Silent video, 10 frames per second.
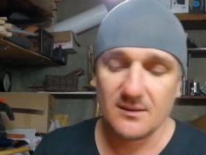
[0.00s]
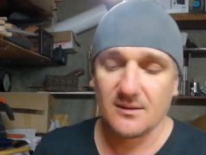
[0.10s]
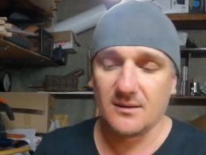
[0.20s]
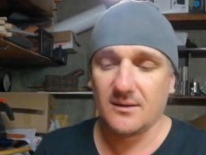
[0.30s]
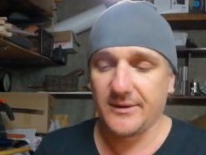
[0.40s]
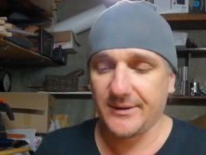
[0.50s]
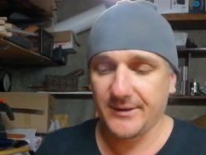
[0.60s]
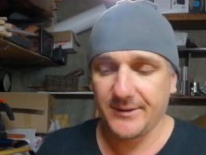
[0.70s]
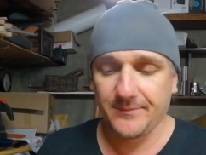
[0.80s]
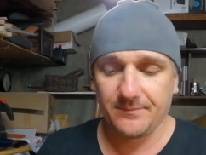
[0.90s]

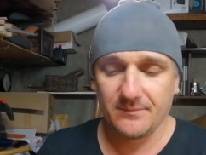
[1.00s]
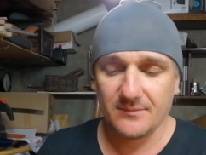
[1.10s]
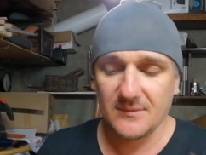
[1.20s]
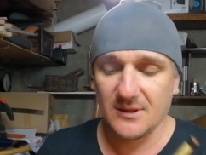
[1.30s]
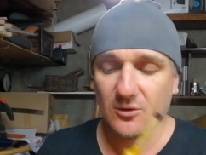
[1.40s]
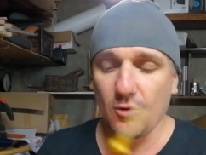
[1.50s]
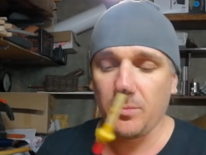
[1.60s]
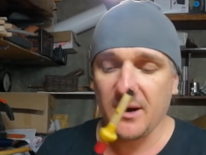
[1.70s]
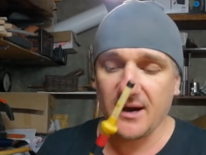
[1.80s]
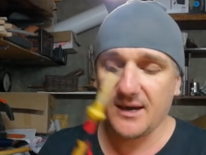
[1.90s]
Um, low
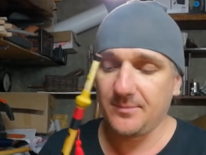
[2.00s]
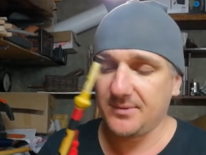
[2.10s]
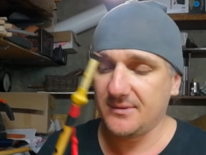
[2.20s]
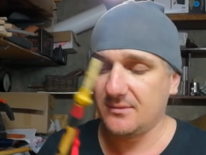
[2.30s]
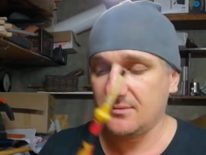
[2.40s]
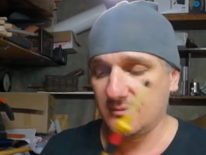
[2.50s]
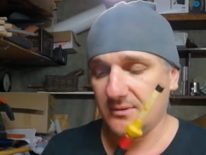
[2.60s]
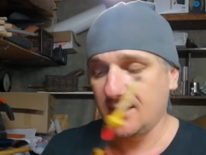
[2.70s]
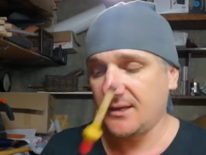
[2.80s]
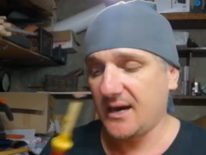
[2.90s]
pipe
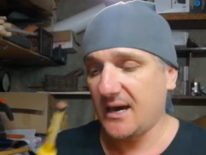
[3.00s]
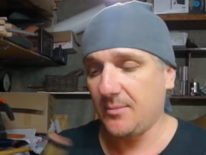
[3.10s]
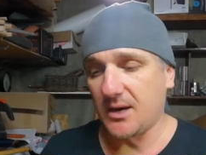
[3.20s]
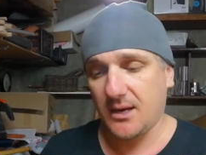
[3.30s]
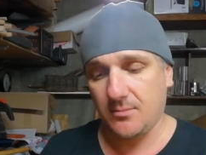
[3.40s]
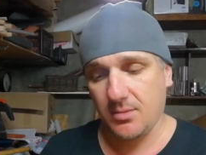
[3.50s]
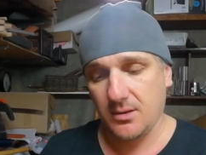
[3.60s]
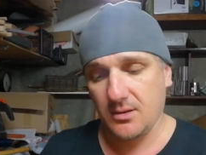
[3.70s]
and high pipe.